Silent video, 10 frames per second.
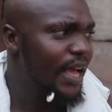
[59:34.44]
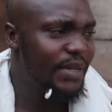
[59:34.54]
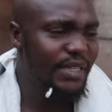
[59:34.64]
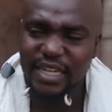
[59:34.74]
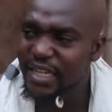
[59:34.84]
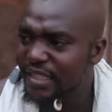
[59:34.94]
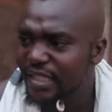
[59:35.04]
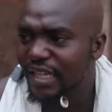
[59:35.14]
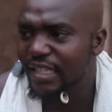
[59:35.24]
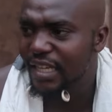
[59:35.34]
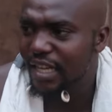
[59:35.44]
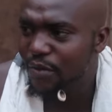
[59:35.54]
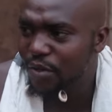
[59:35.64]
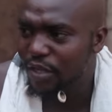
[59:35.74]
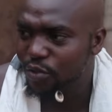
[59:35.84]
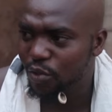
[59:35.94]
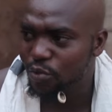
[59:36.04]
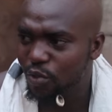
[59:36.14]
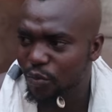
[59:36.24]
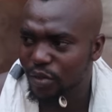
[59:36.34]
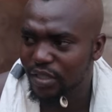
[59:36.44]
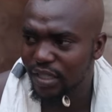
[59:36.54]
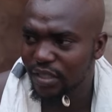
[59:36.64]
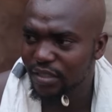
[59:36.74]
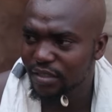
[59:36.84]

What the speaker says: I've been there inside the hearing the talk to Omote.